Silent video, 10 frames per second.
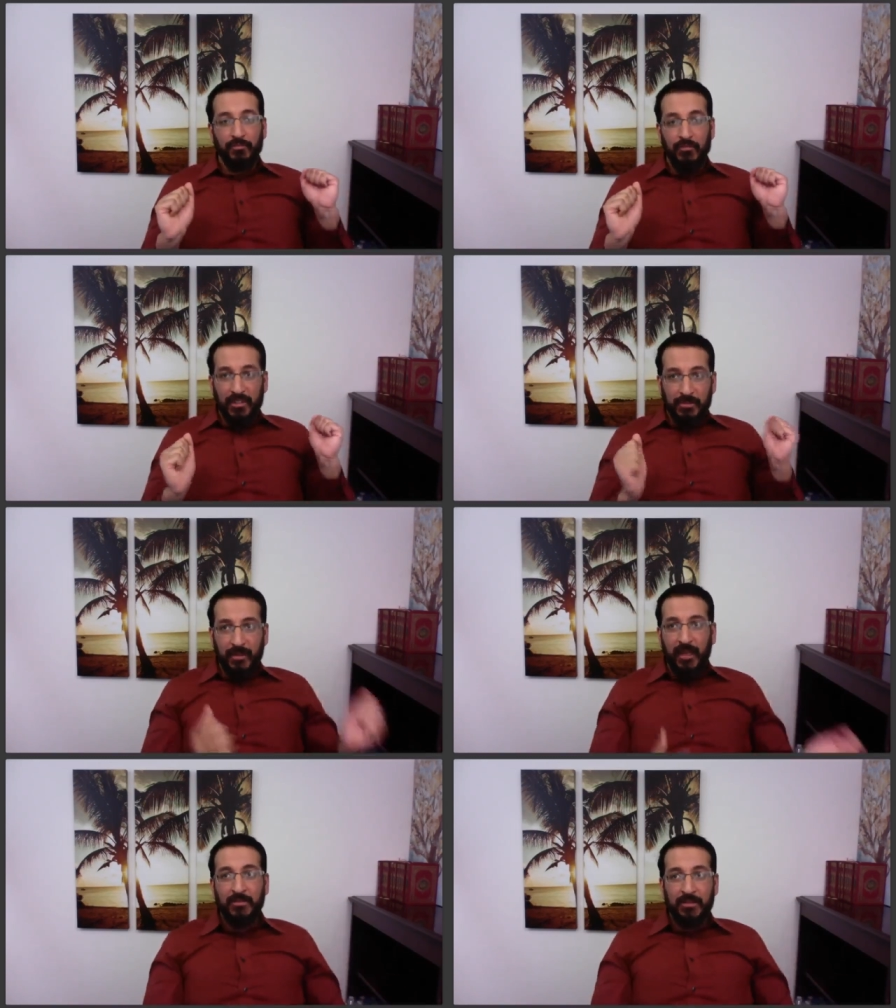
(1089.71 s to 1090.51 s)
is
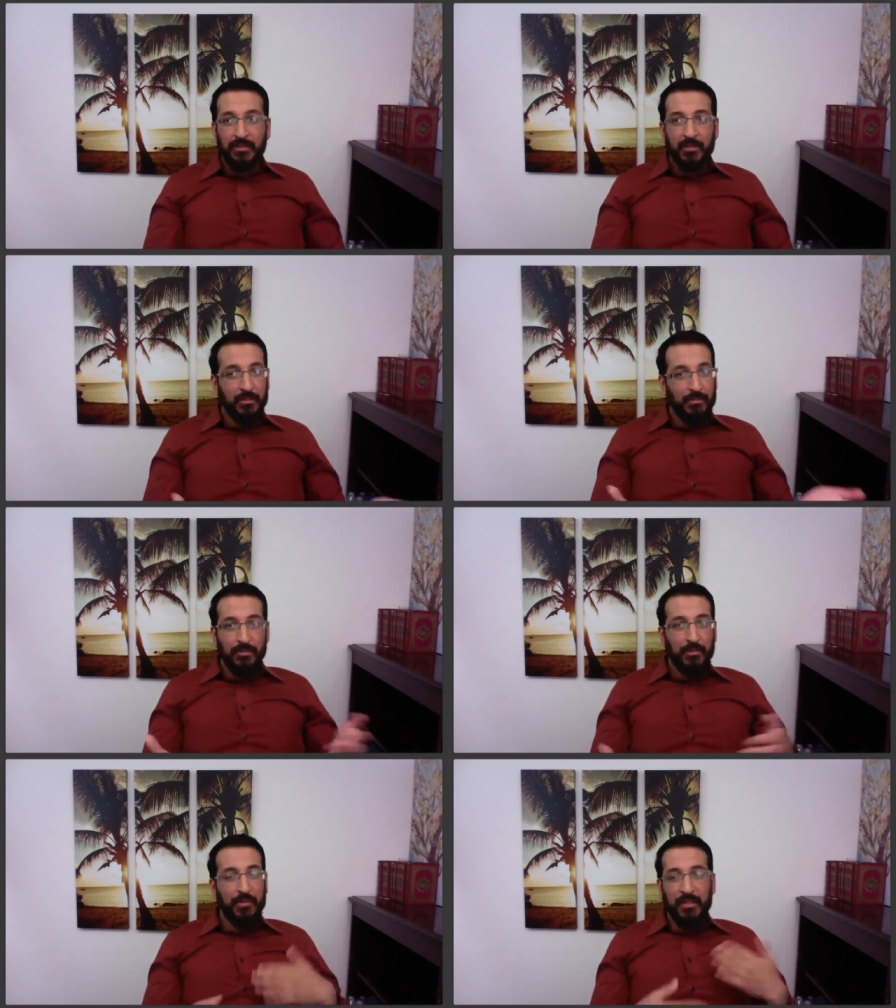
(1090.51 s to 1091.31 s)
found
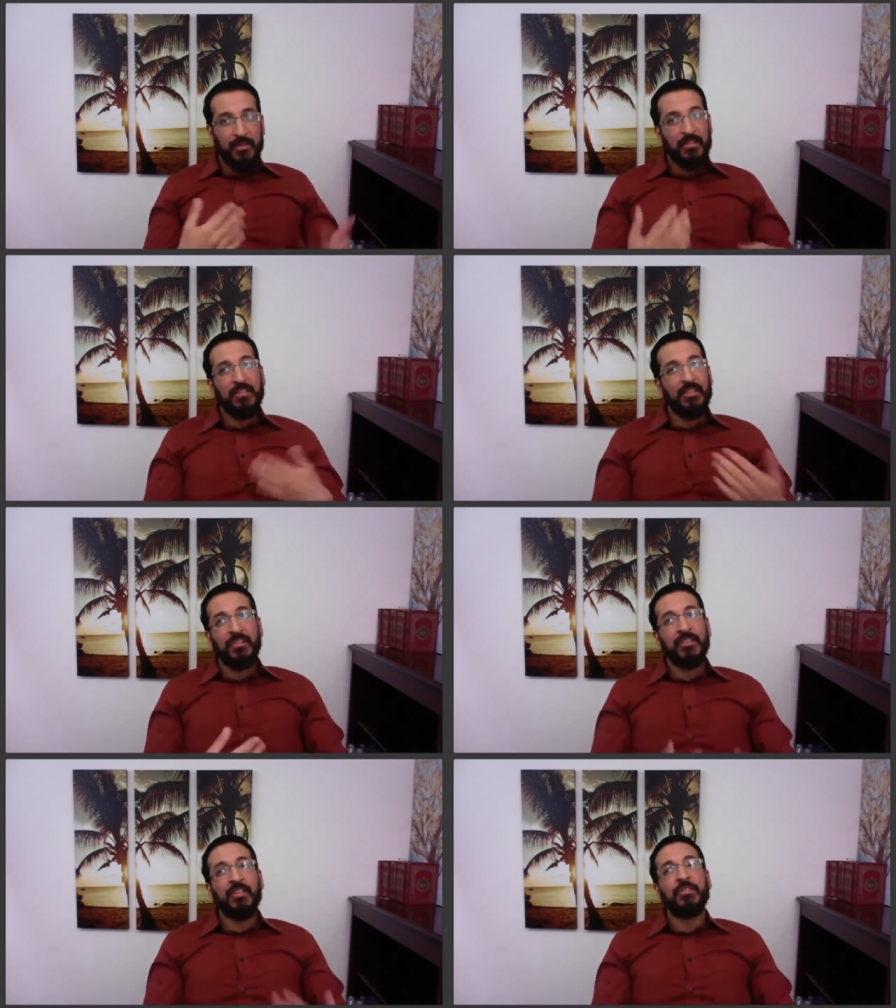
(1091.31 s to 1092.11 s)

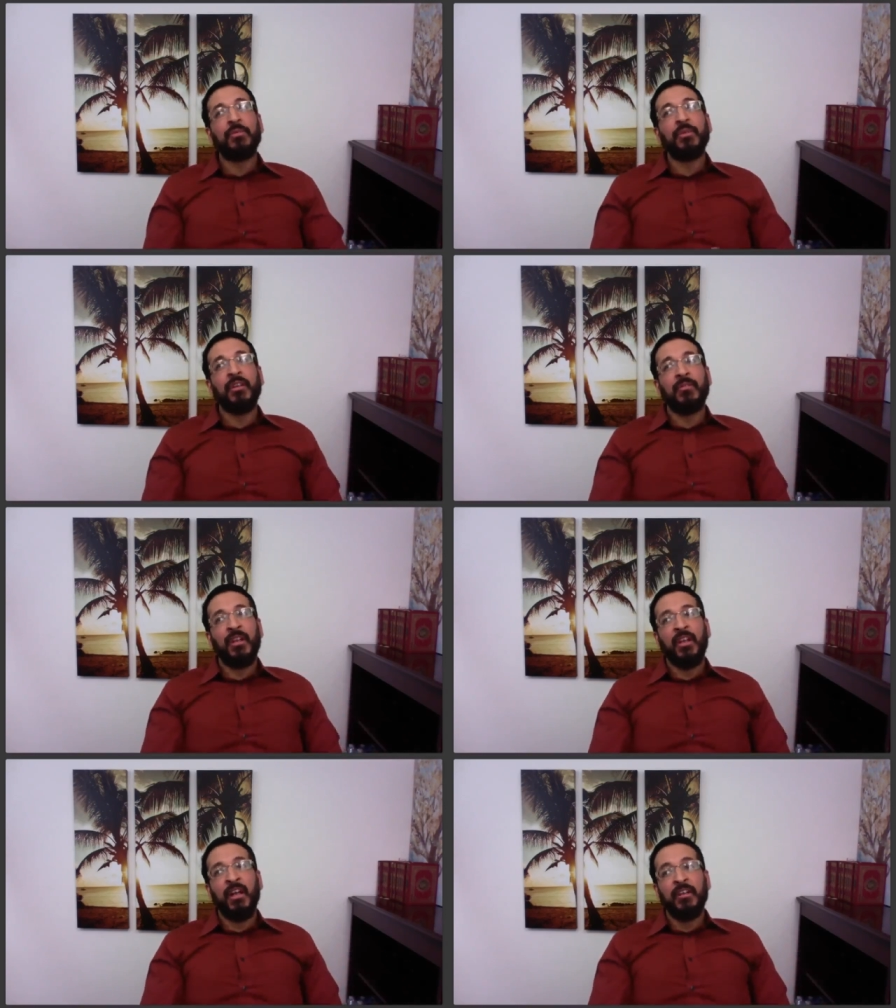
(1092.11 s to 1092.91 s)
is the root of
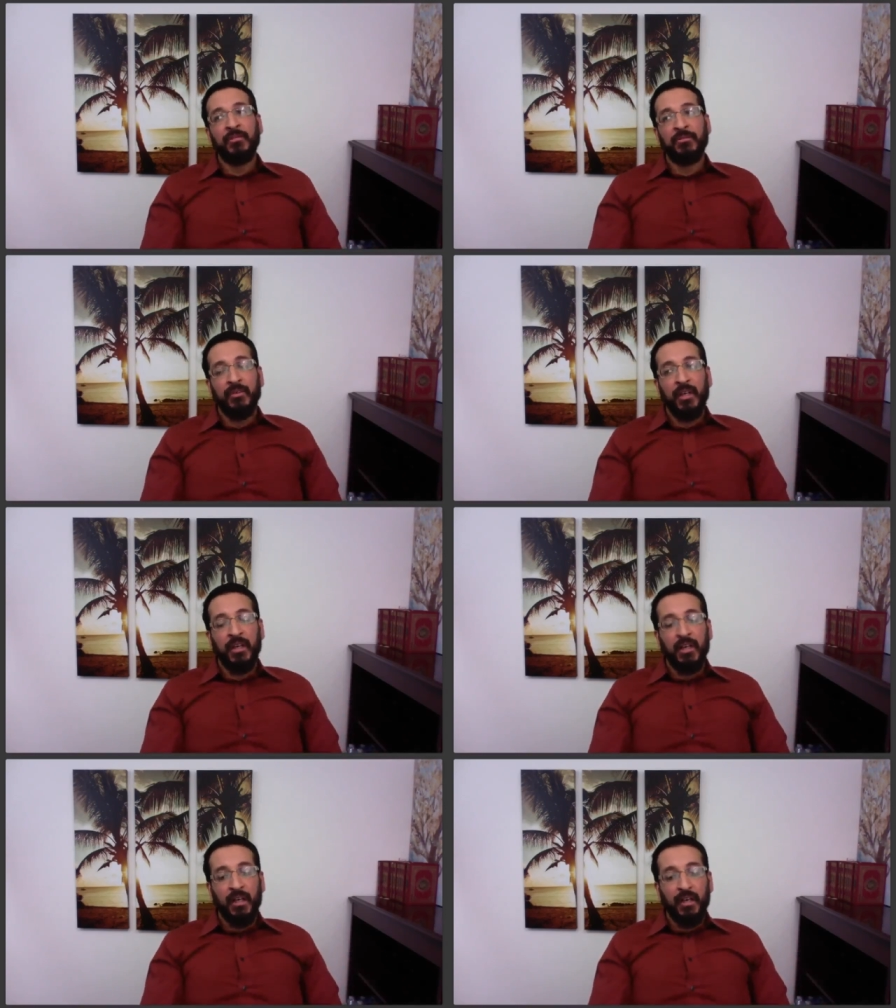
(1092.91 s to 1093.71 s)
a lot of
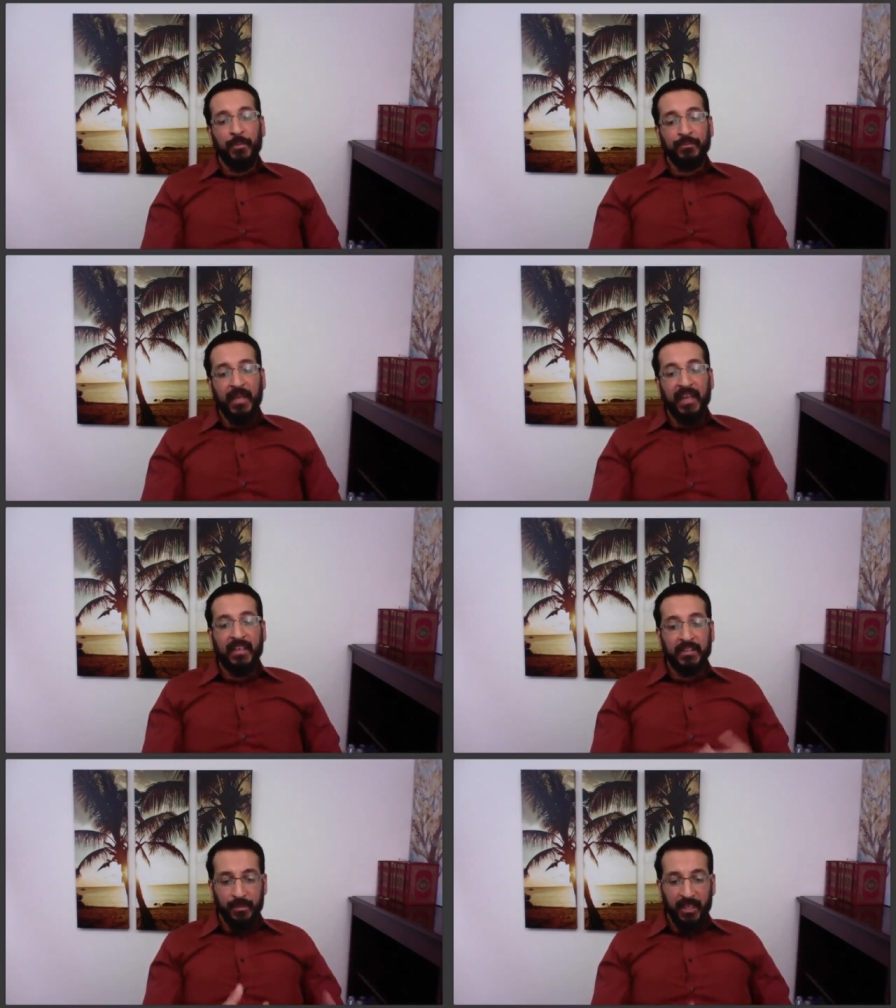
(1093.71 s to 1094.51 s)

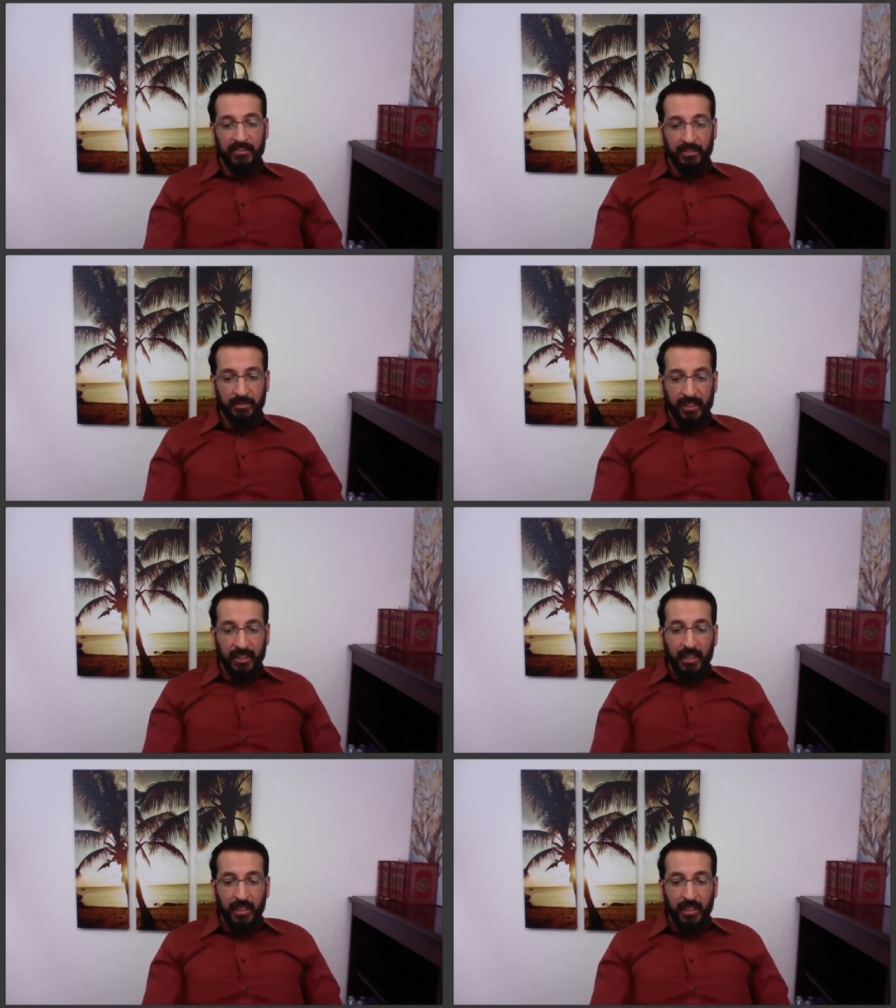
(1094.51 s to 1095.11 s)
antidepressants, right?